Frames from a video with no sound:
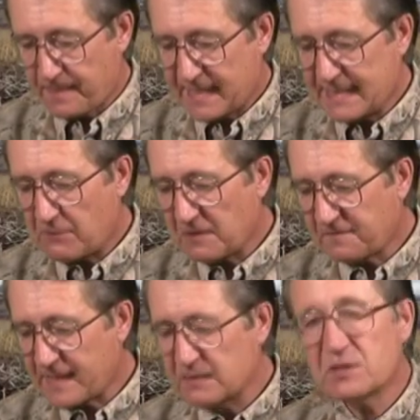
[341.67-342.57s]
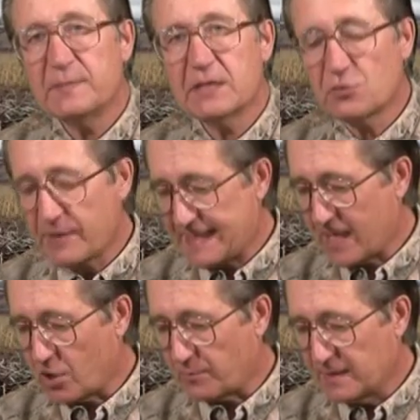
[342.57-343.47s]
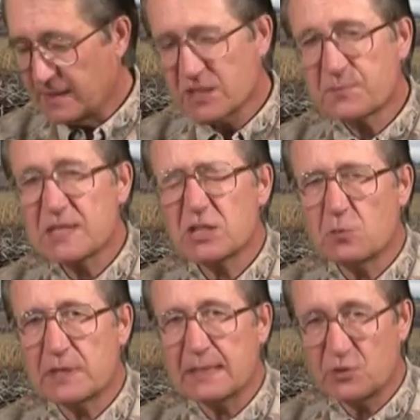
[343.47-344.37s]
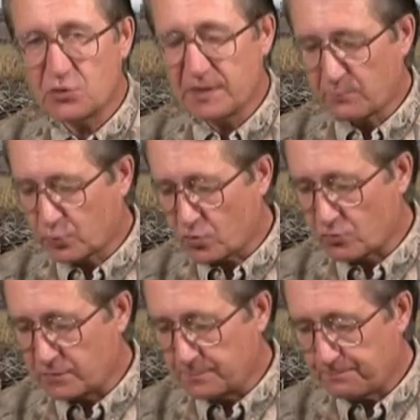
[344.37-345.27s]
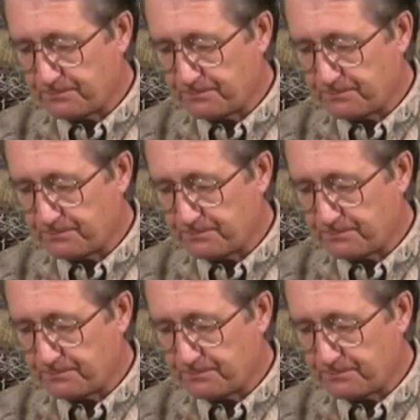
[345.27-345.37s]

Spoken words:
And now I find them to be a great help, especially when I'm shooting prone.